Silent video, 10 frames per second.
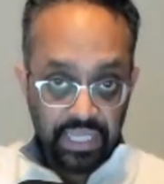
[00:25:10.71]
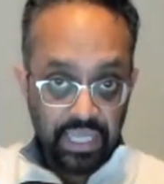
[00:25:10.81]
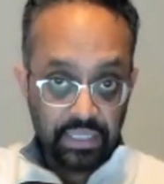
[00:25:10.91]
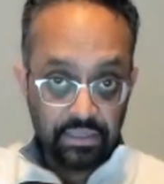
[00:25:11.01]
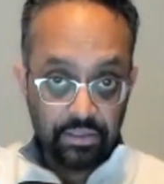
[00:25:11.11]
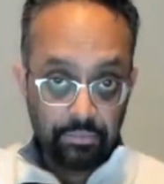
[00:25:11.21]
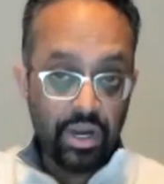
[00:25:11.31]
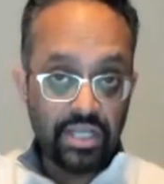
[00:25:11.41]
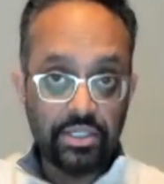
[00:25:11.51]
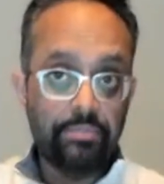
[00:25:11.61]
get the
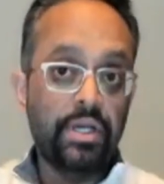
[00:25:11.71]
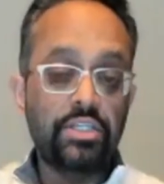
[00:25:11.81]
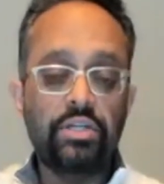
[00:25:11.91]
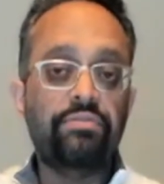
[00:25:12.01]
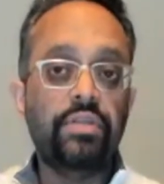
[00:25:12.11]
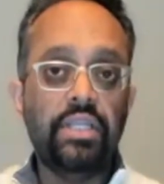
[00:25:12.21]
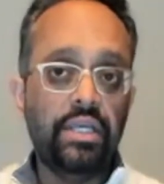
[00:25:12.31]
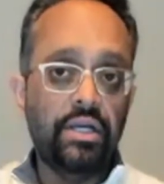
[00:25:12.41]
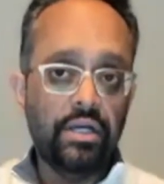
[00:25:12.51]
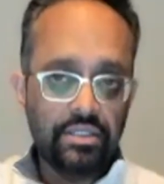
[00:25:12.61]
project budget for the
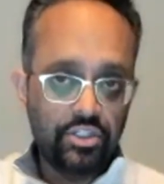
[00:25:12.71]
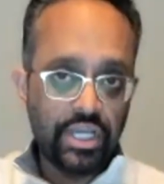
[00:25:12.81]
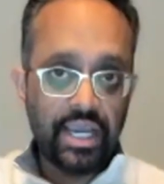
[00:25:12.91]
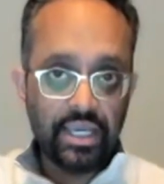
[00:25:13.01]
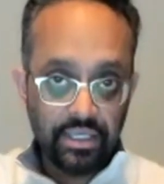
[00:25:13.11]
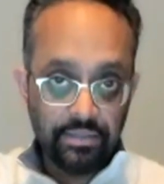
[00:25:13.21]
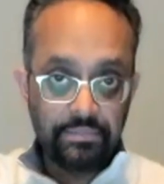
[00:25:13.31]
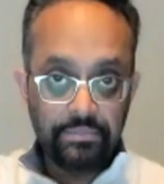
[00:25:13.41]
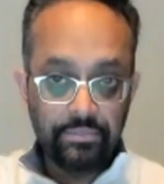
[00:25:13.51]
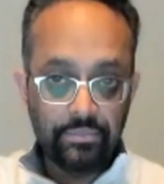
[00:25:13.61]
year, check,
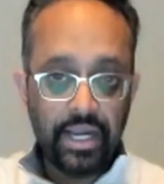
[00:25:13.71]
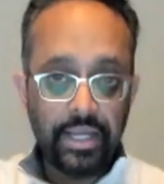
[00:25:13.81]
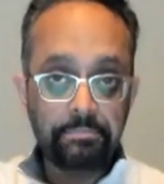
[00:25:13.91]
right?